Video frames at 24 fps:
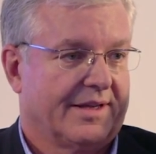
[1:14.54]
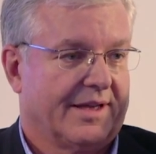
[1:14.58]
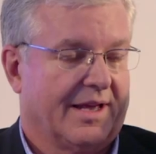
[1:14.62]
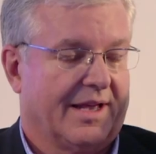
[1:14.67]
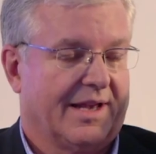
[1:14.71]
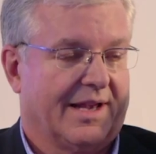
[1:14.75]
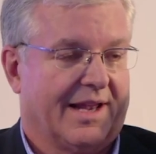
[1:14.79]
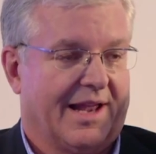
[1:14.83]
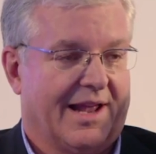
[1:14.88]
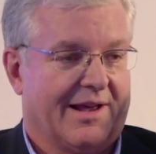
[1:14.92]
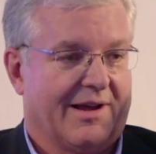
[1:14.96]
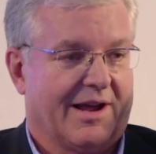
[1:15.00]

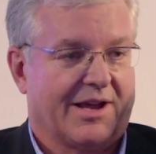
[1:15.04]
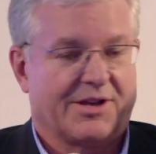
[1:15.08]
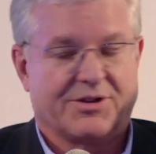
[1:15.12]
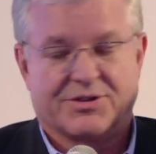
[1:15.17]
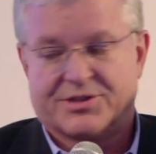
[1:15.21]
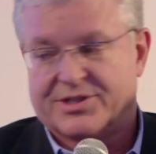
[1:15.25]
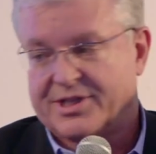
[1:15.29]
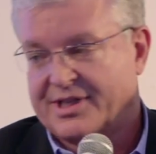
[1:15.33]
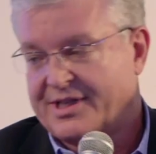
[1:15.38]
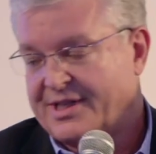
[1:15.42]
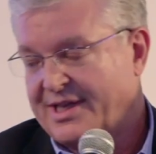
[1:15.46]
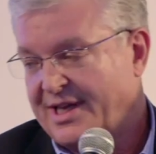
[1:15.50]
And I,
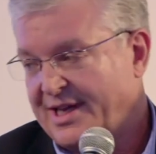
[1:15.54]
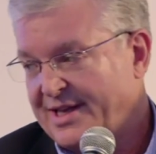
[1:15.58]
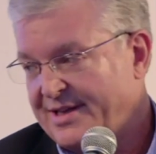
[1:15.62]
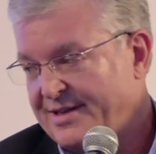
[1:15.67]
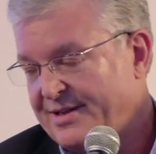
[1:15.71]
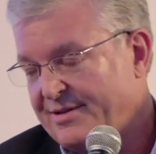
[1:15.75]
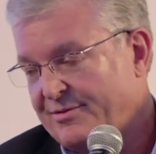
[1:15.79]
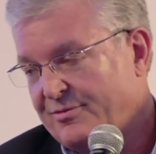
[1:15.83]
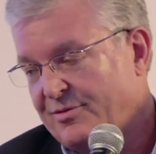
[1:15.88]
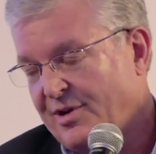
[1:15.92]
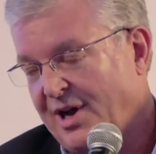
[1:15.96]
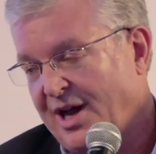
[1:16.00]
used to kid
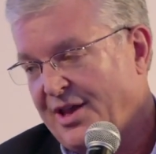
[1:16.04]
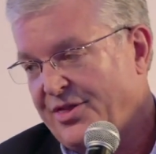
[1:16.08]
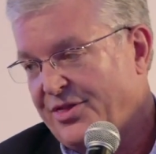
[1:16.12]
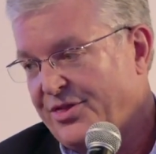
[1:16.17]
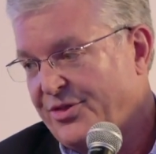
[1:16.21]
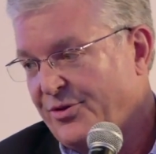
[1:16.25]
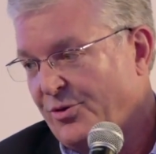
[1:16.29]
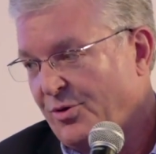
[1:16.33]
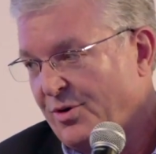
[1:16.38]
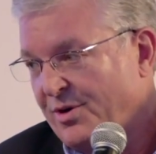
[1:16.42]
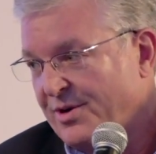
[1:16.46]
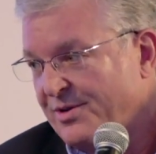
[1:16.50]
Rod
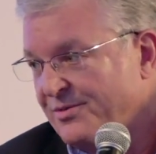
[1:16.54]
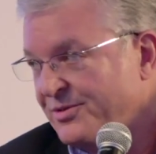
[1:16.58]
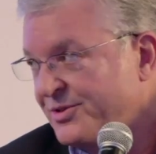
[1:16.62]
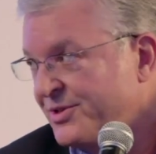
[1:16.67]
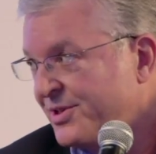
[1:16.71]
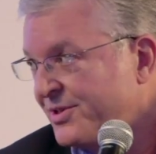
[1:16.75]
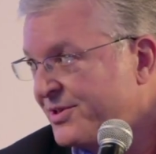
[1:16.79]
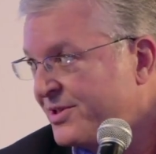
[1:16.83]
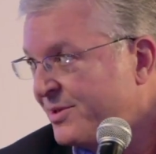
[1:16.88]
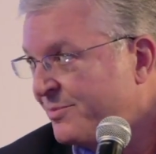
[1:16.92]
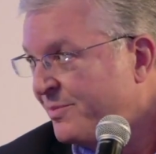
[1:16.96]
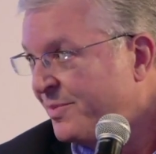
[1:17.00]
Thorn, who's
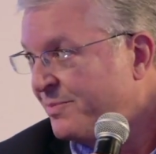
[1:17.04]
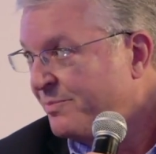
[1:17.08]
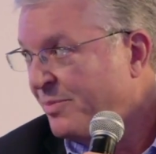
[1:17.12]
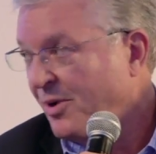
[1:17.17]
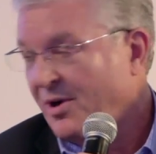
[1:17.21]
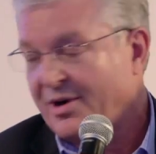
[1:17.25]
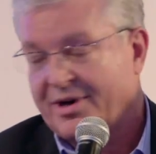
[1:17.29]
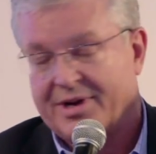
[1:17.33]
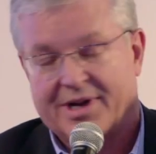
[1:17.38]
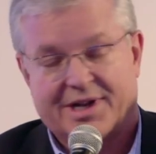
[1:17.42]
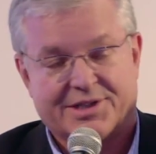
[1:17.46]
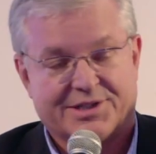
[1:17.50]
just
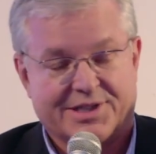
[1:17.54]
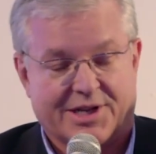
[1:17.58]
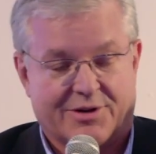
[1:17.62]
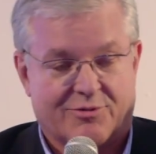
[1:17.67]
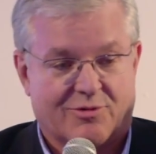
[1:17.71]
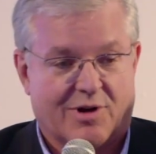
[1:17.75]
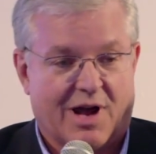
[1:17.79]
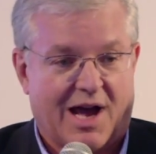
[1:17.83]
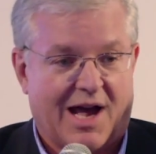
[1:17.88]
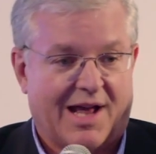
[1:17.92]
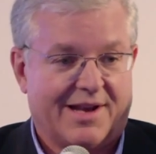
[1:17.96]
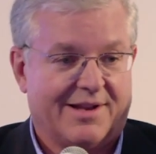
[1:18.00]
departed. I said,
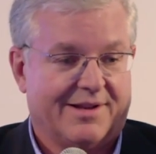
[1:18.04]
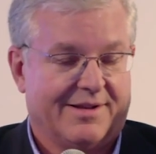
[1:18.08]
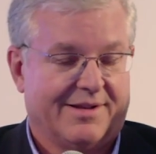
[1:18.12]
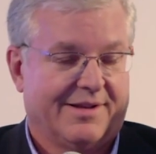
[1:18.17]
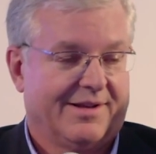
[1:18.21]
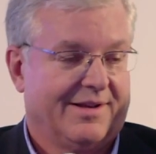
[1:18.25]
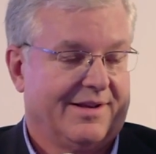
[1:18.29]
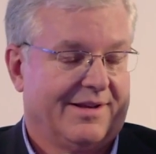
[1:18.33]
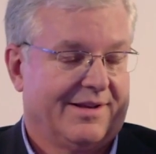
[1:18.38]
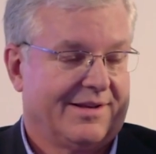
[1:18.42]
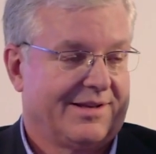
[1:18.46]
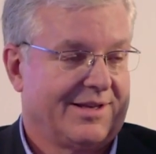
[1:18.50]
Rod,
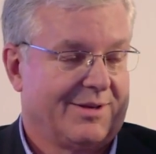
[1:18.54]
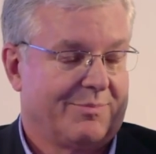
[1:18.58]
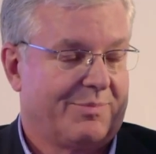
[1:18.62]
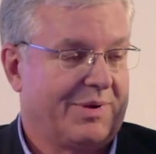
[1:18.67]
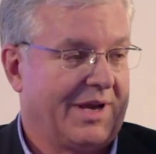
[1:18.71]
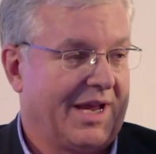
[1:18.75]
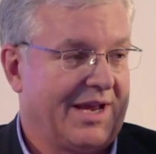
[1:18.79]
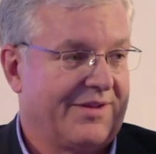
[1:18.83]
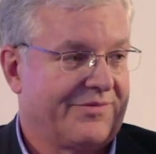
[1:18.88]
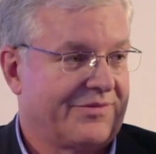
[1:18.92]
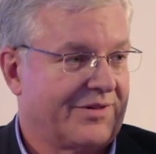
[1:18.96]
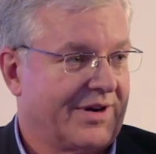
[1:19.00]
you
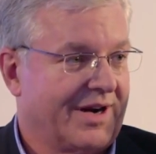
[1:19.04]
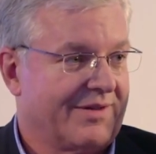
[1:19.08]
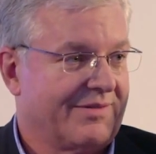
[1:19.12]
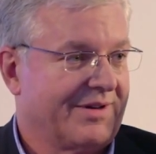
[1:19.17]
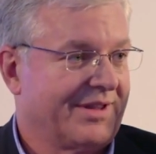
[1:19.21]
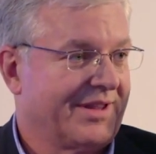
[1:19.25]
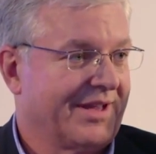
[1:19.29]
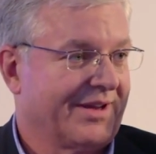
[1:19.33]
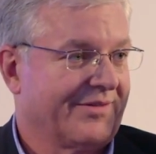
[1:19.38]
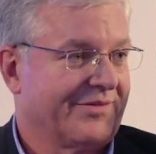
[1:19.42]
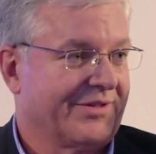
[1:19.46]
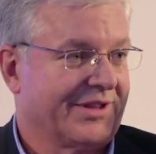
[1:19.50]
paid for
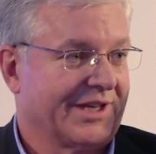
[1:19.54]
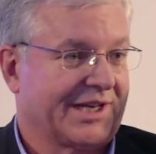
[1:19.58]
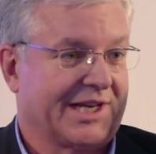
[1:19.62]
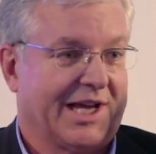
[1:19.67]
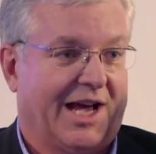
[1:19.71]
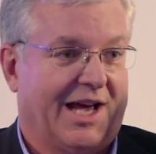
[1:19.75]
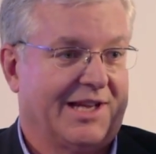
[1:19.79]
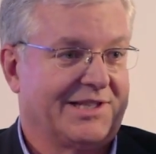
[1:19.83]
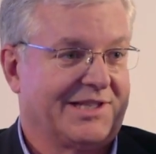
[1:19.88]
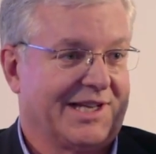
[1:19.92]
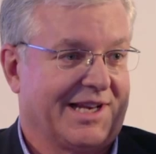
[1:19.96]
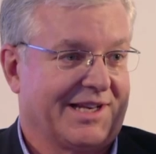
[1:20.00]
everything for the
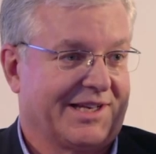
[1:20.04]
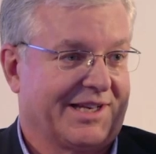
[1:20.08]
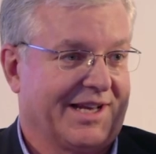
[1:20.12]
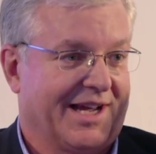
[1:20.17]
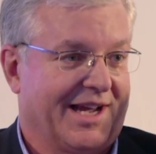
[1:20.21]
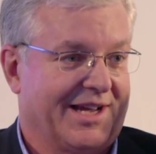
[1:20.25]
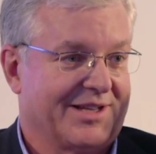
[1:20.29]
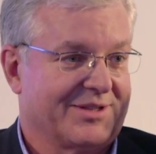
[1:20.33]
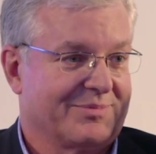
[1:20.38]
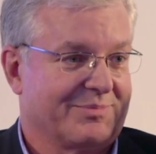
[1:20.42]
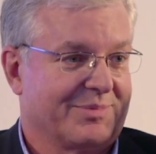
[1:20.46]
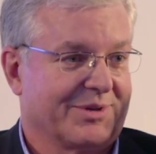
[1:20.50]
content
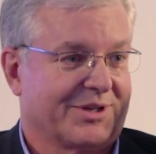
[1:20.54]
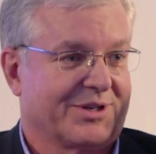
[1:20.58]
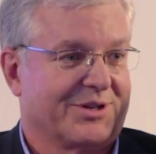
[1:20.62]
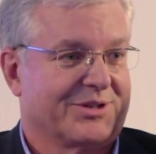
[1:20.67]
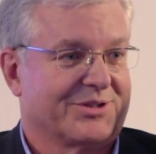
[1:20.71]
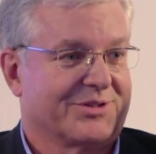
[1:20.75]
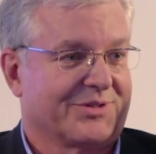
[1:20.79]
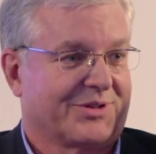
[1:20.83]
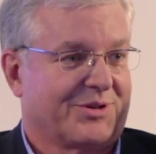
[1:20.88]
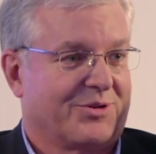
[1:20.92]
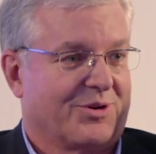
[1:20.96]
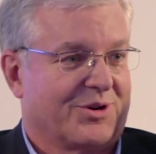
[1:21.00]
guys,
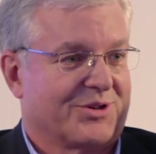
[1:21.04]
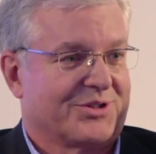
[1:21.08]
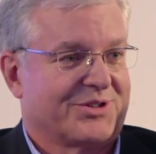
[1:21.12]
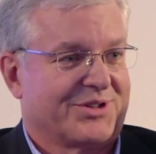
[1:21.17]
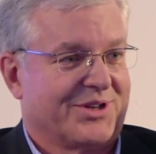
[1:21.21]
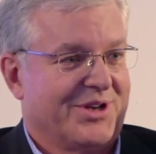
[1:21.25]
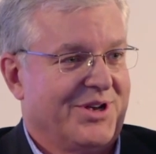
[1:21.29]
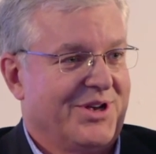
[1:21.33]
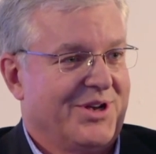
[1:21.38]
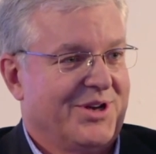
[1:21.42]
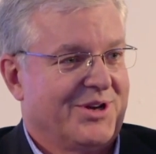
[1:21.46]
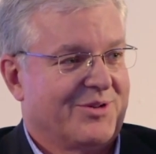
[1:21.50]
because of
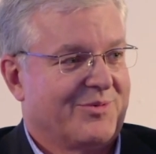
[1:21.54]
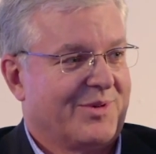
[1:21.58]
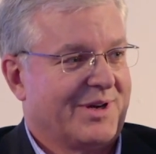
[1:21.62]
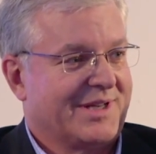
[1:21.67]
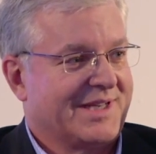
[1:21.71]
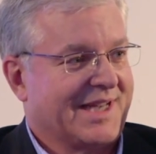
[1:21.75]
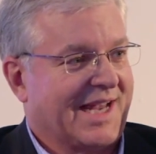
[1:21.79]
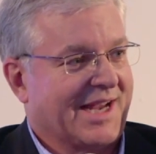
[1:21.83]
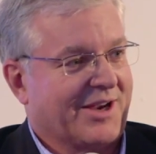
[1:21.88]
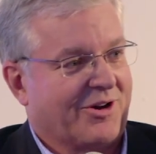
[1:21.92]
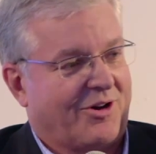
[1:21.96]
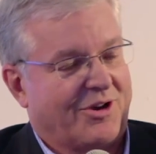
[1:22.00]
course we
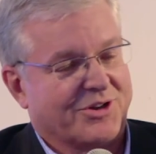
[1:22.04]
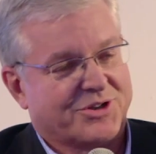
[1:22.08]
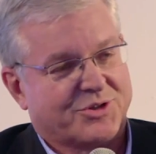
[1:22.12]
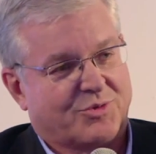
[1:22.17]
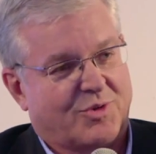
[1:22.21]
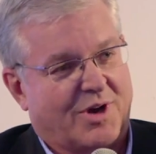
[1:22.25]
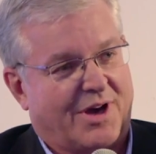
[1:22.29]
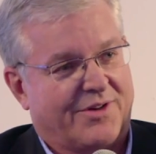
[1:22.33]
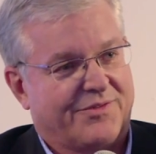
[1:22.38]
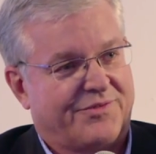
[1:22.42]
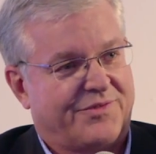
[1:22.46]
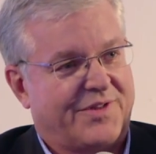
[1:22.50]
take all
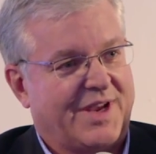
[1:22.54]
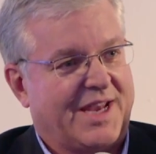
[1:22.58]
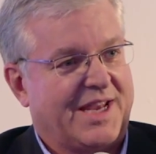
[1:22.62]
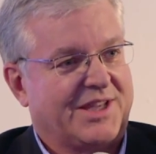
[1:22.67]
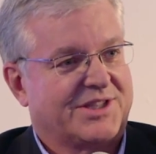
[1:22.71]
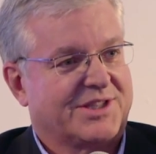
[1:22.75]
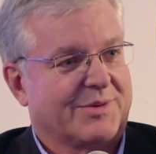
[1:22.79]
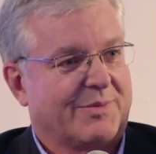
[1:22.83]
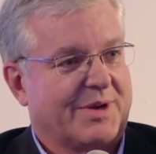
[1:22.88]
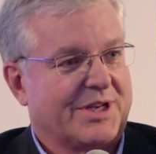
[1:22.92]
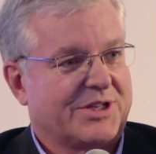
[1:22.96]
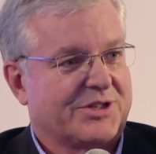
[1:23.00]
12
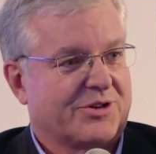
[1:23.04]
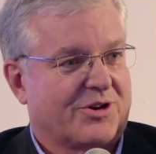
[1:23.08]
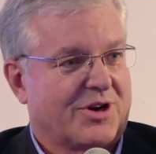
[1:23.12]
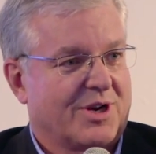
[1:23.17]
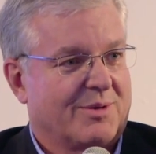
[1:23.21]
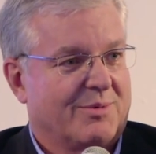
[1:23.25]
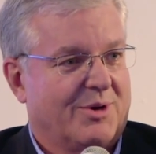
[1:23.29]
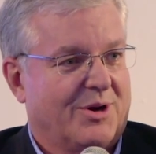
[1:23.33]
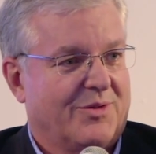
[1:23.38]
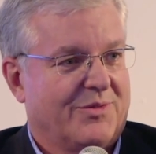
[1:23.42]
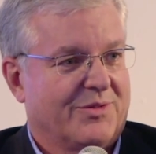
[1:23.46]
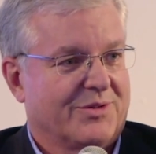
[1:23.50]
feeds and we turn
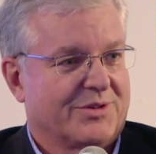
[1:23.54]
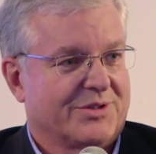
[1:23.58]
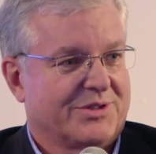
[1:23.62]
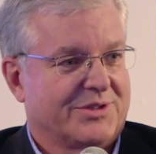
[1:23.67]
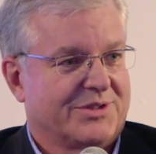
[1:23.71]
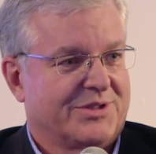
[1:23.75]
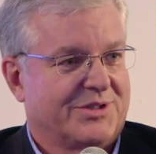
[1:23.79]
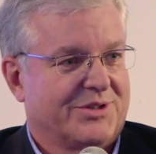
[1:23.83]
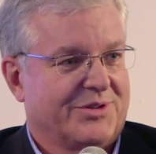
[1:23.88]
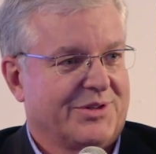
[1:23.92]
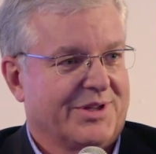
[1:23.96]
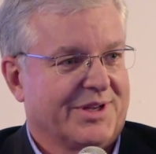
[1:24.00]
them over
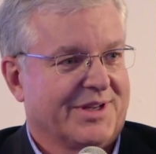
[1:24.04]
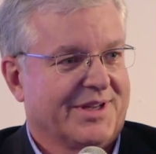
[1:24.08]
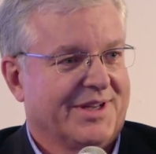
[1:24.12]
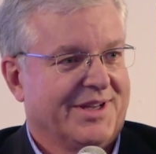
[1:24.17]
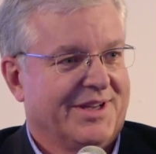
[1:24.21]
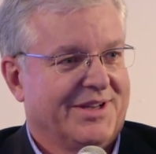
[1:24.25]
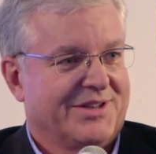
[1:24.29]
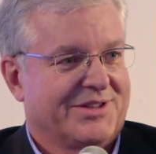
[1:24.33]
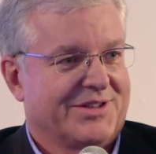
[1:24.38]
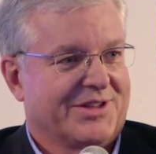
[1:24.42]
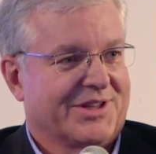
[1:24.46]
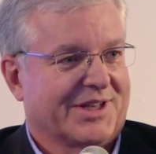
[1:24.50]
to the
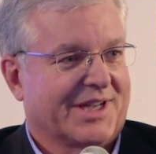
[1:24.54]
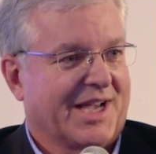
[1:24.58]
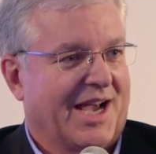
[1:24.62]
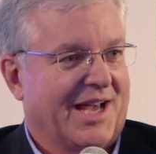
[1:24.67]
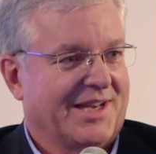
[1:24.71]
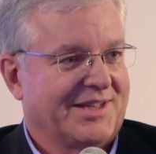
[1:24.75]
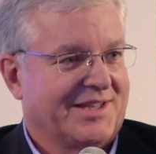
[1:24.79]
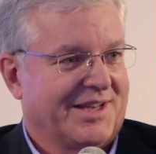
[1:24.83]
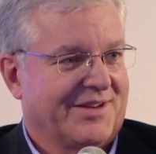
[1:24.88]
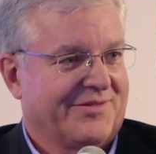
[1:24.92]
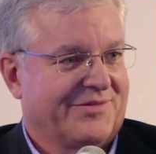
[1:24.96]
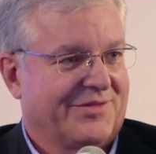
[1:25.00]
to the
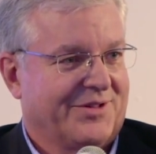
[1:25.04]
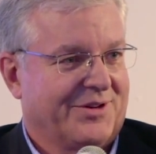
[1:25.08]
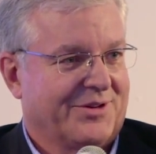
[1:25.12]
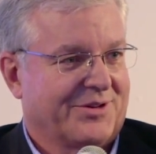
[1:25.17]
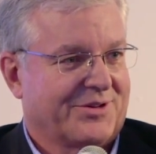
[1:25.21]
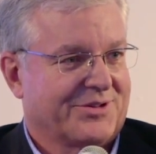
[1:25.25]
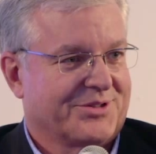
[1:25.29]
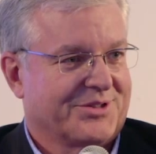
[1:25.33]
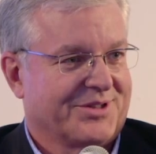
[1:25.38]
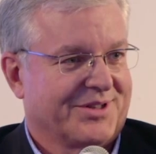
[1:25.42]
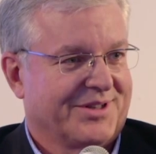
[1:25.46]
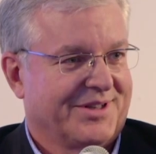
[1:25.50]
content
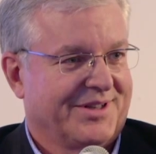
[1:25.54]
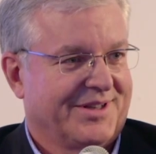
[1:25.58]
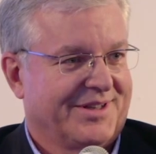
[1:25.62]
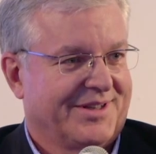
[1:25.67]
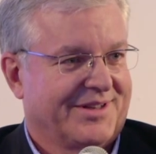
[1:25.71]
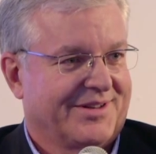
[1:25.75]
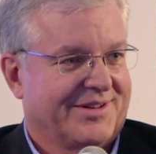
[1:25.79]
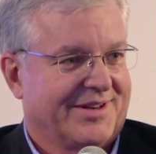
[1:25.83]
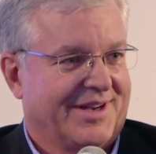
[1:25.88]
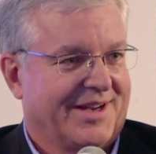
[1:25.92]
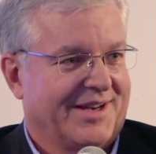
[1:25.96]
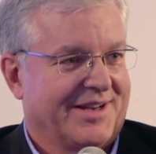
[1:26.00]
folks,
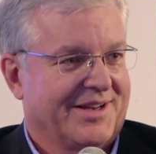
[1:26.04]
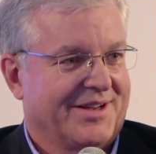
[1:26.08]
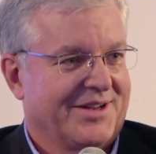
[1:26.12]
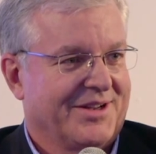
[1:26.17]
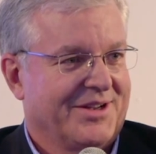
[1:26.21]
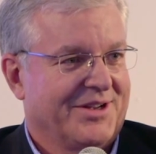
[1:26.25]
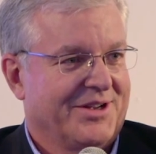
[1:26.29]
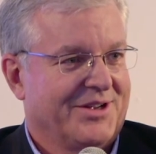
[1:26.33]
right?